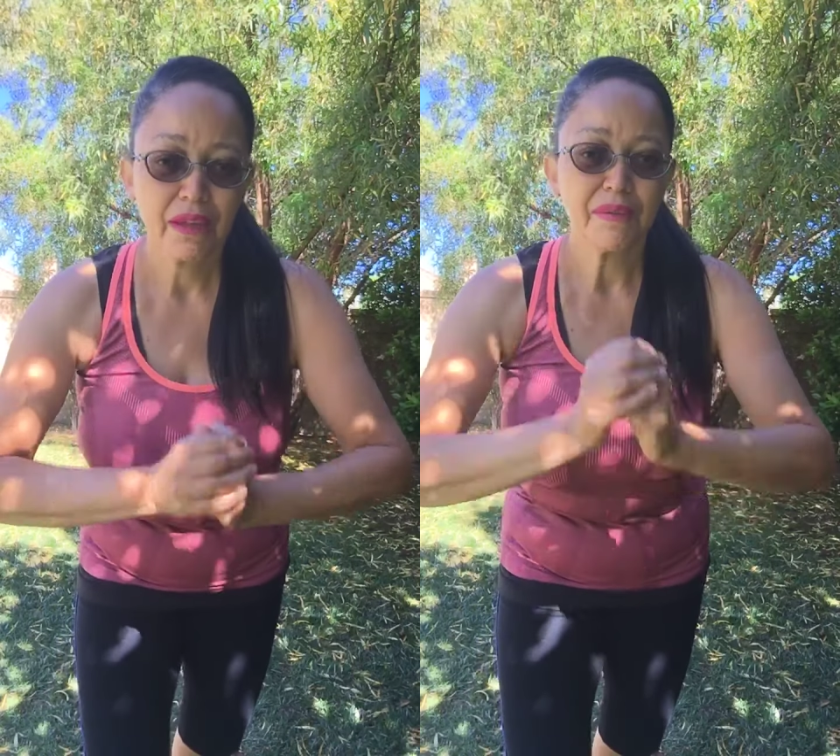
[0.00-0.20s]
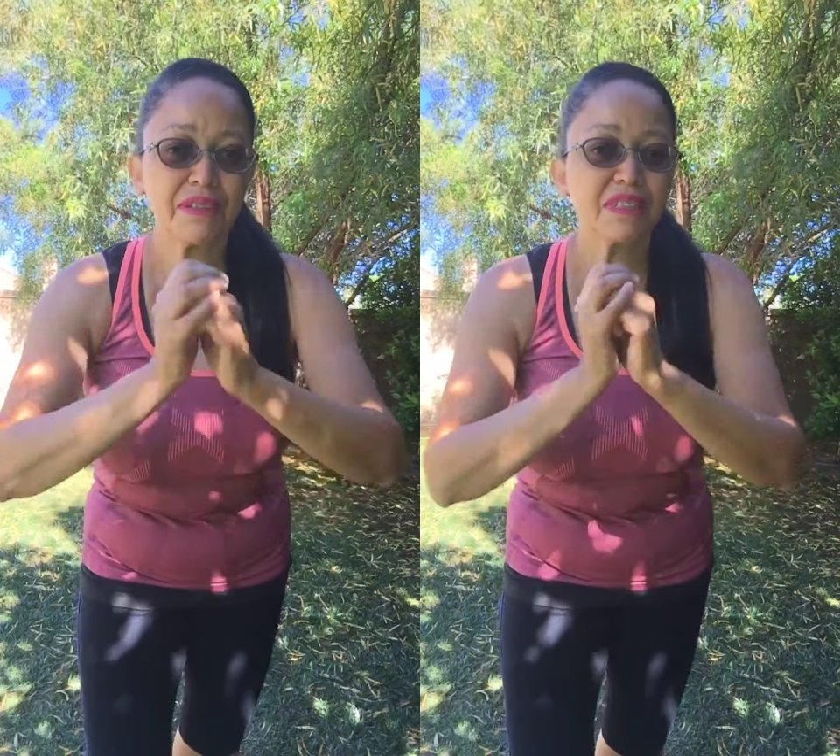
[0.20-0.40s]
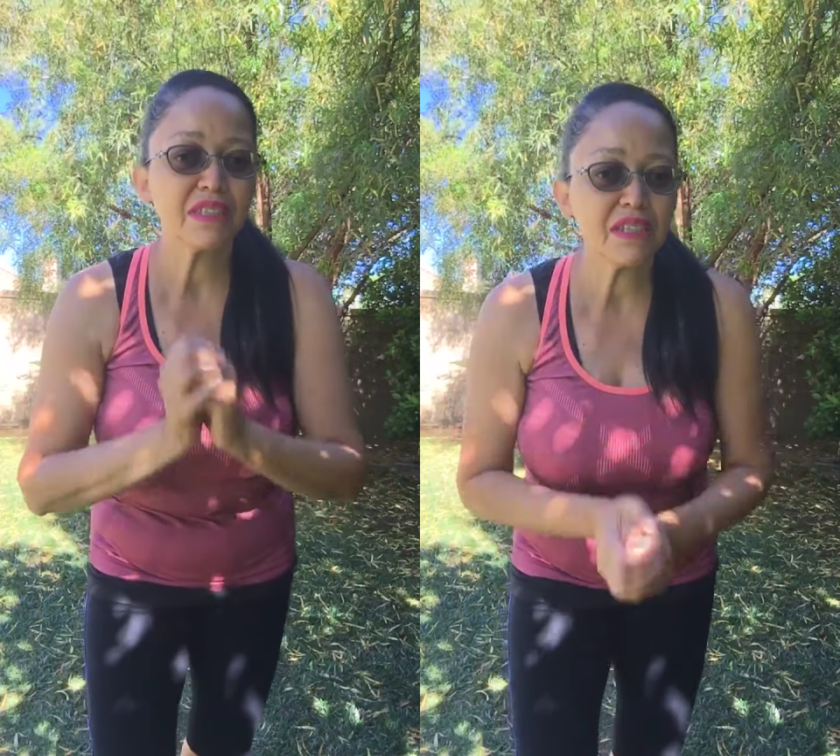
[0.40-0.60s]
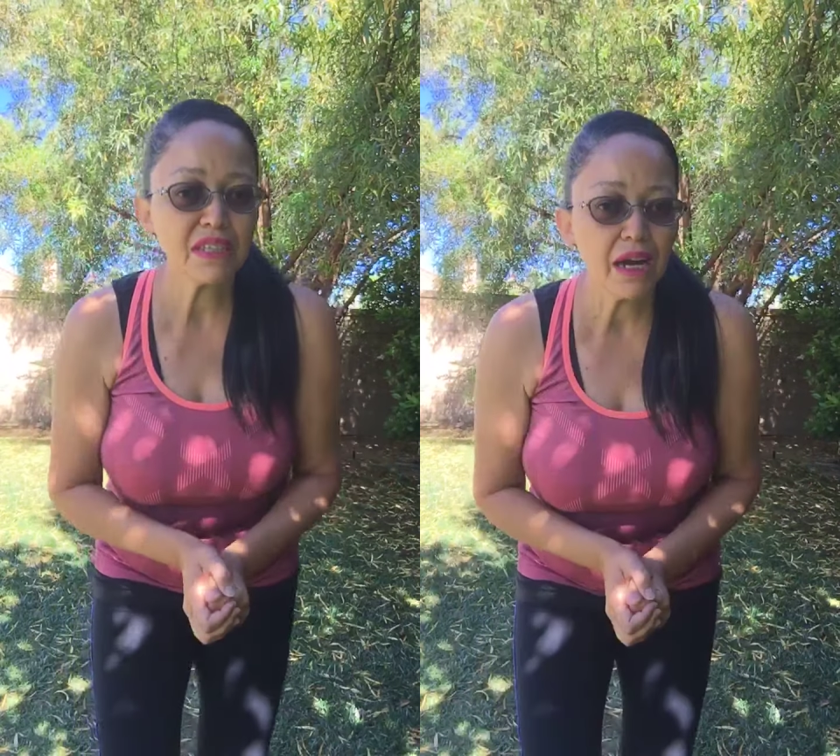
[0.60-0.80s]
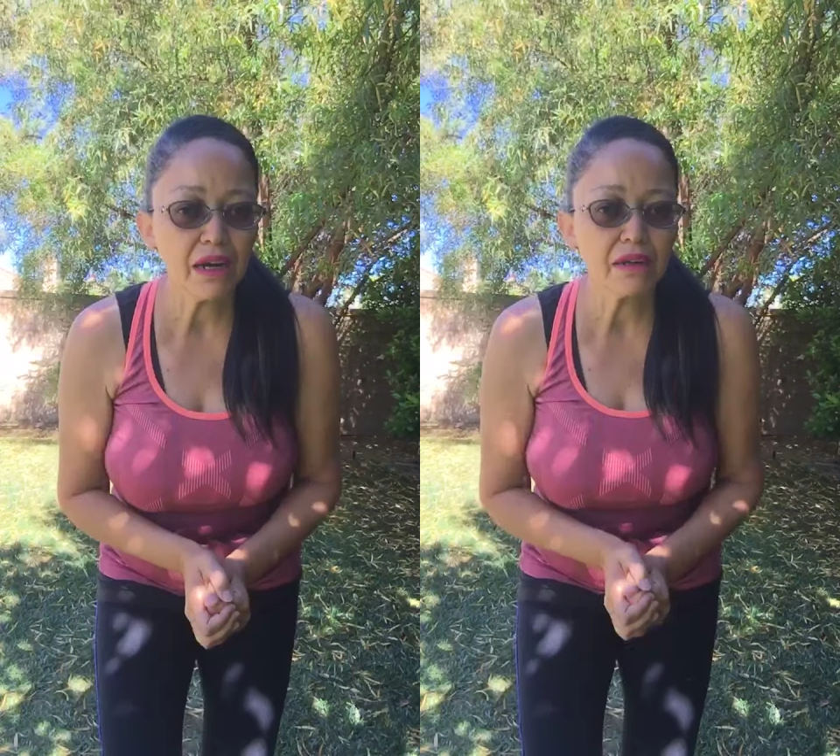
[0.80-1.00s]
If you're sitting
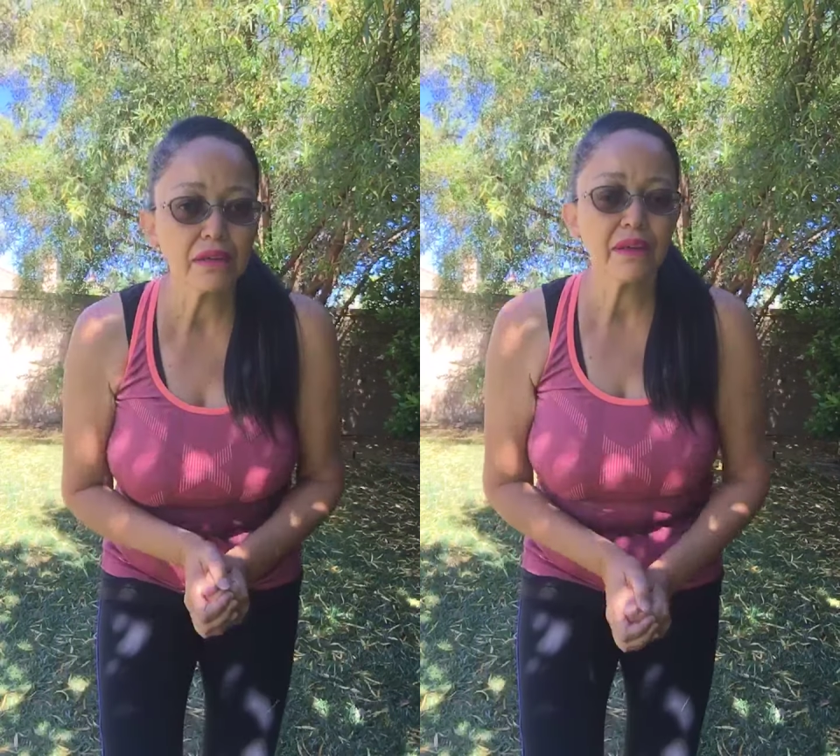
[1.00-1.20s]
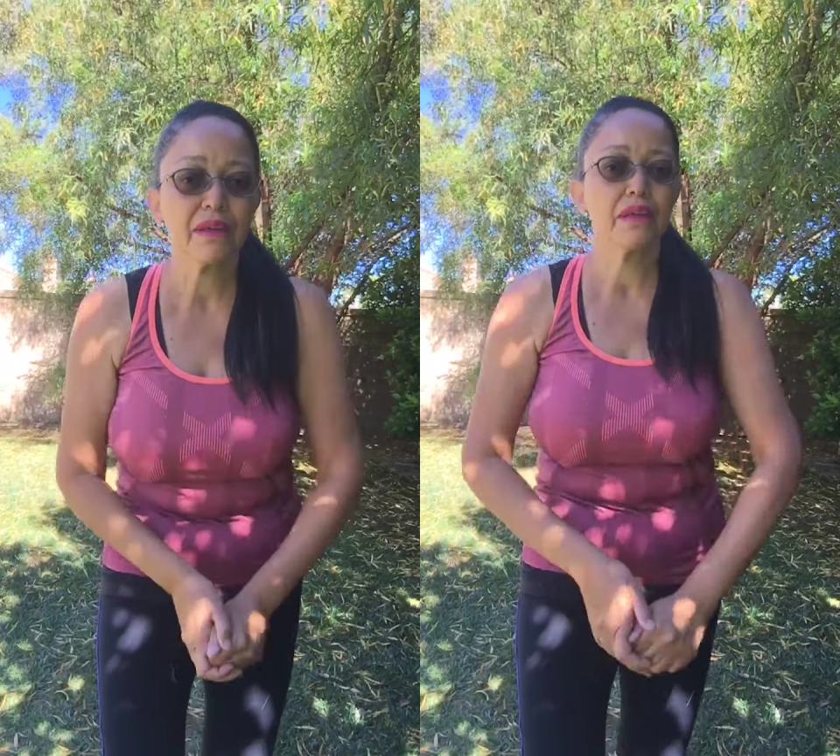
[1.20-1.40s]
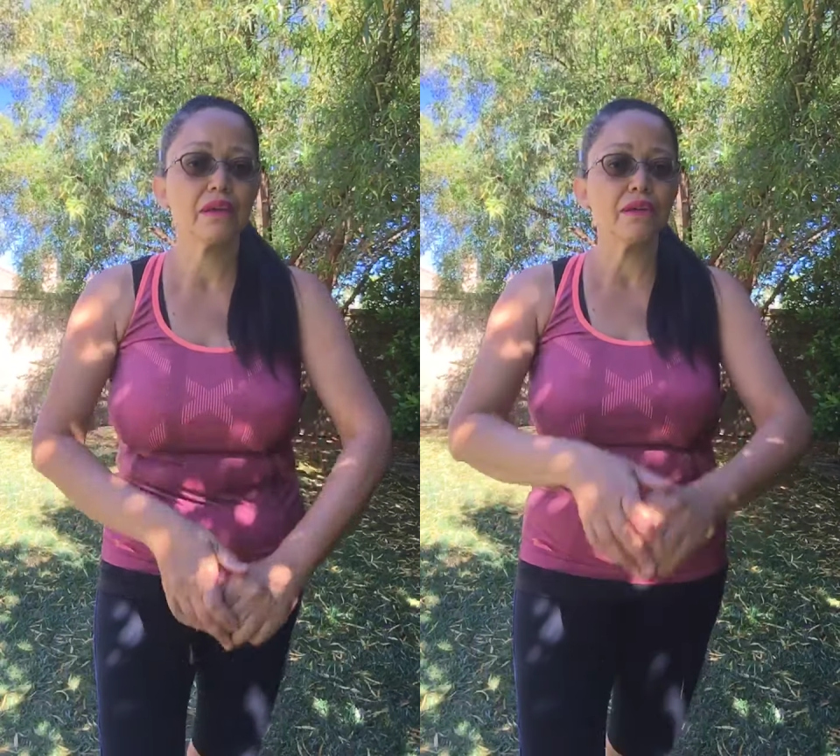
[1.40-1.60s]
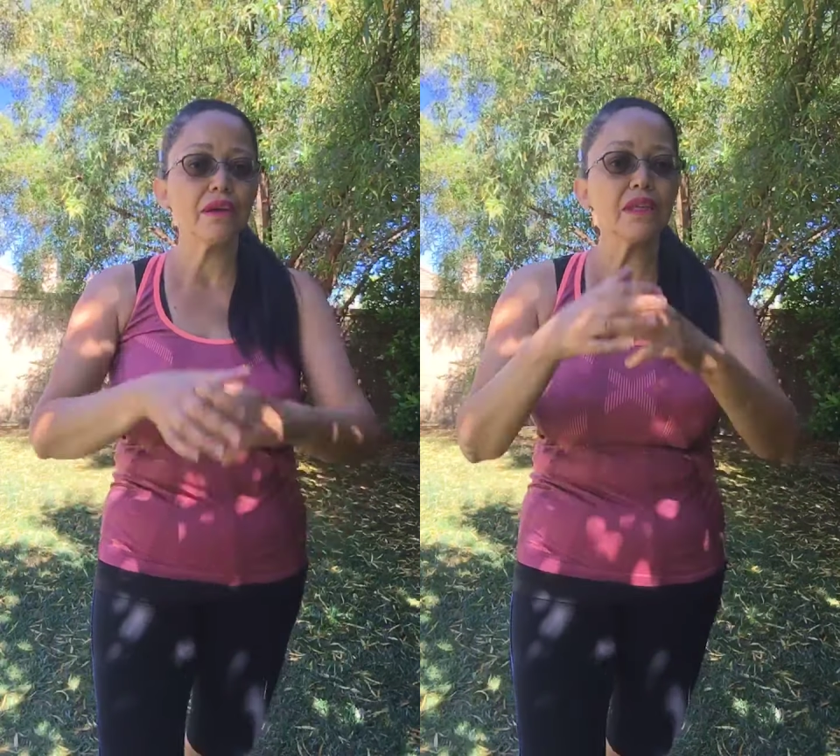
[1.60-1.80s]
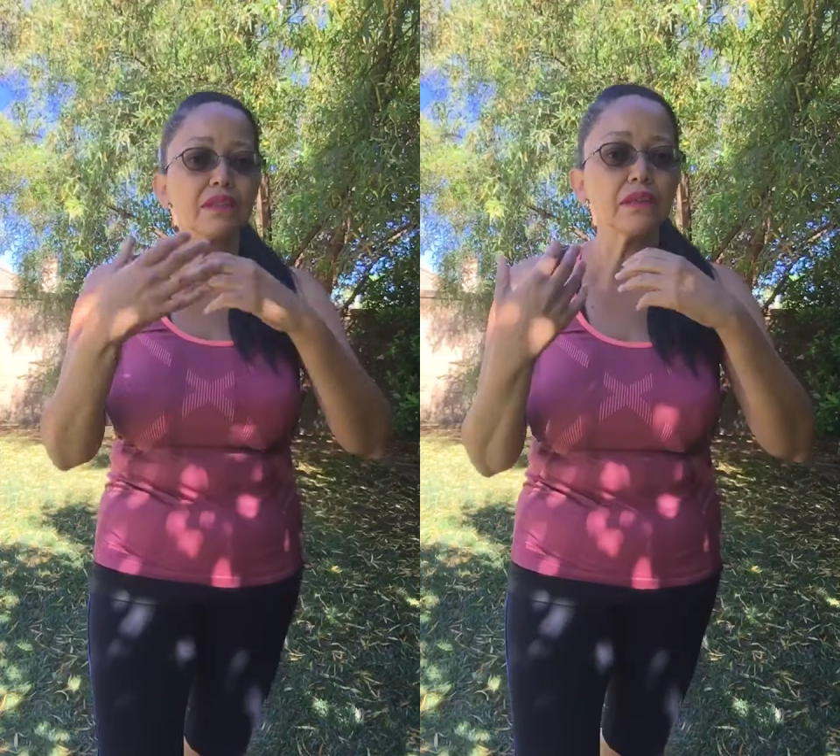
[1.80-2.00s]
down, you know you
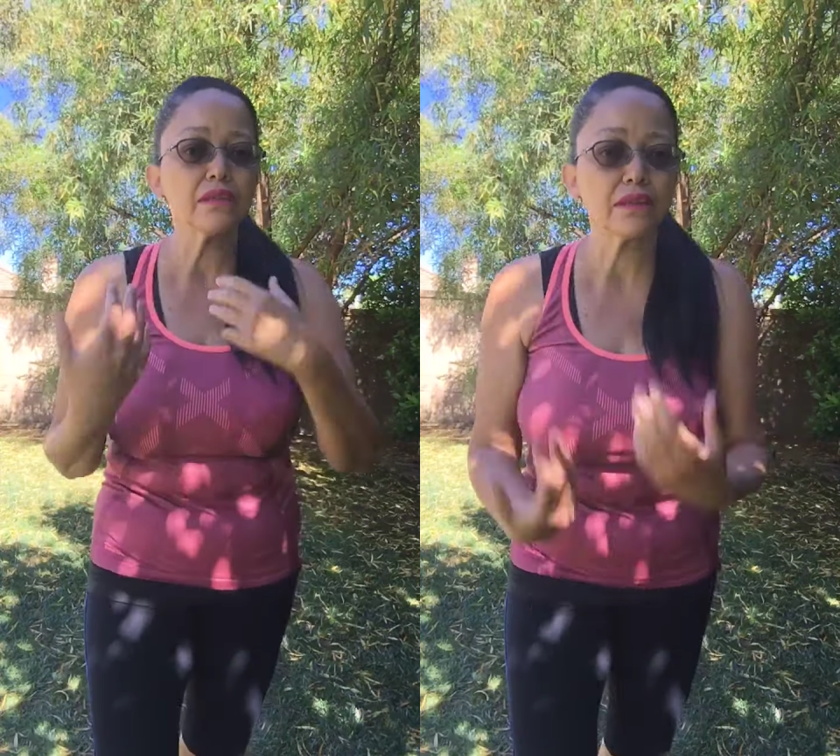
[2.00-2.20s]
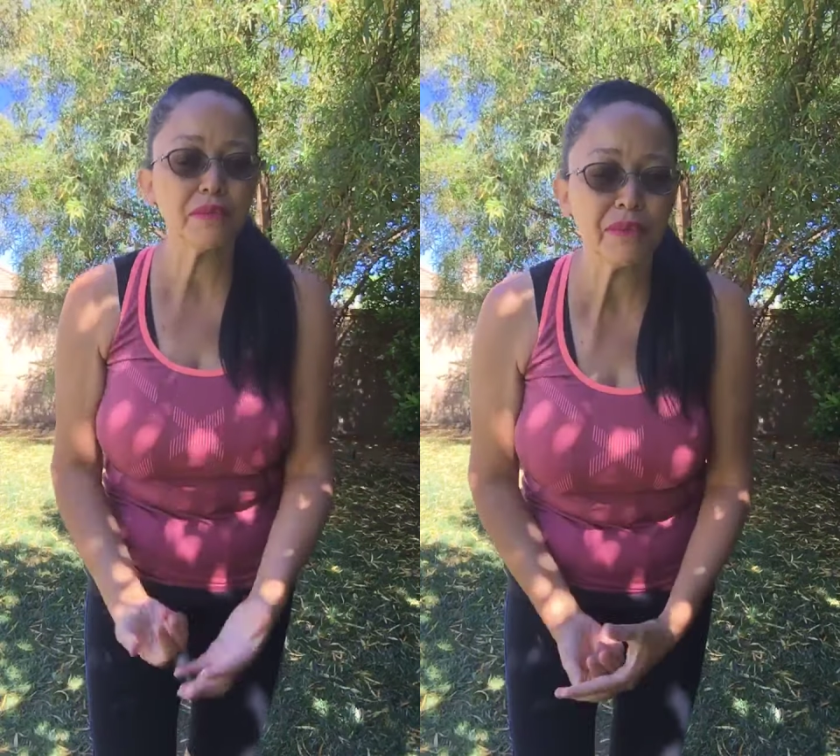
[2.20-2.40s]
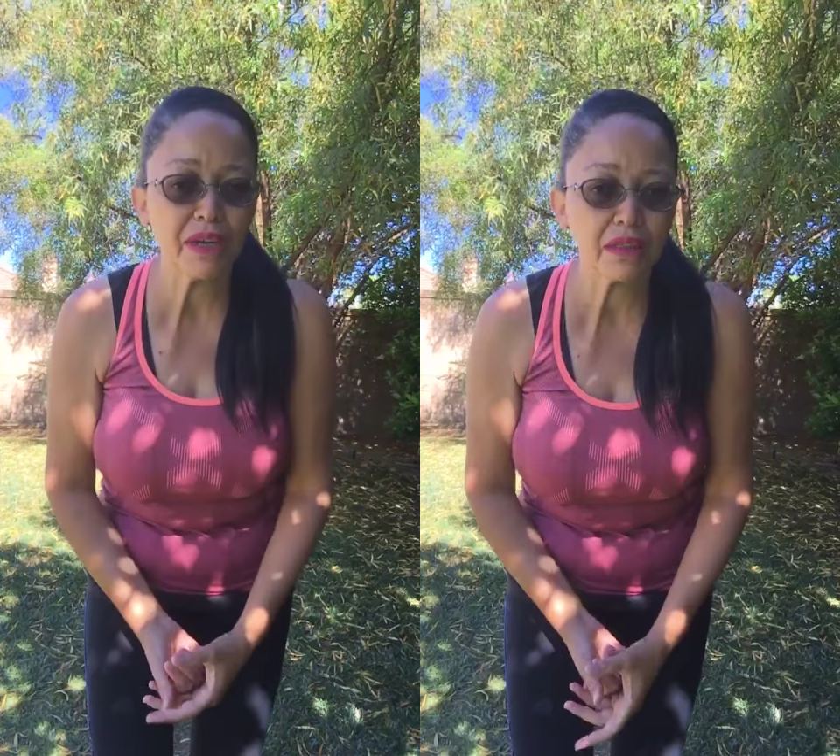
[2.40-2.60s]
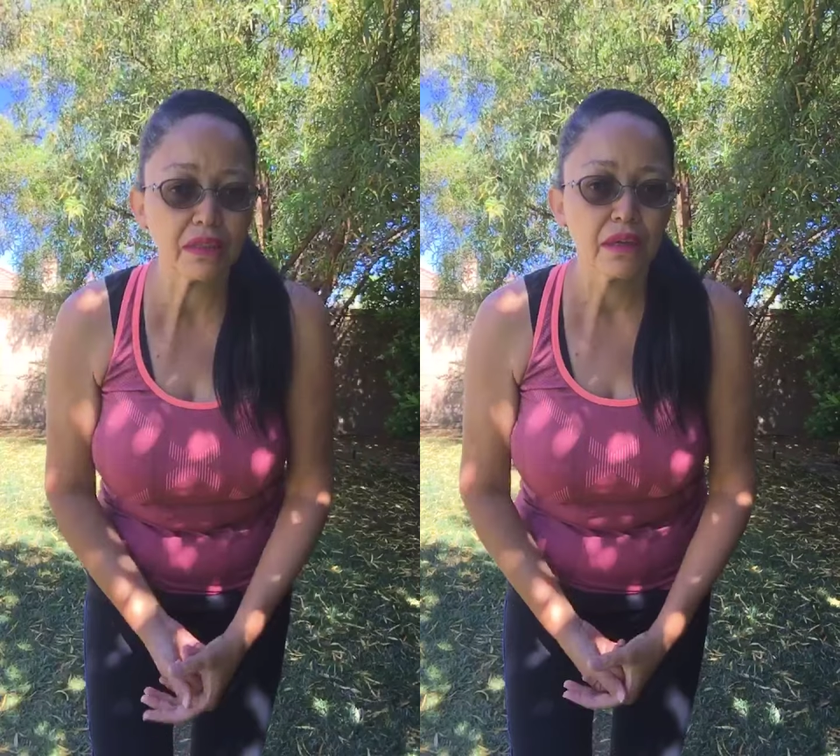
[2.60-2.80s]
need to lose some weight.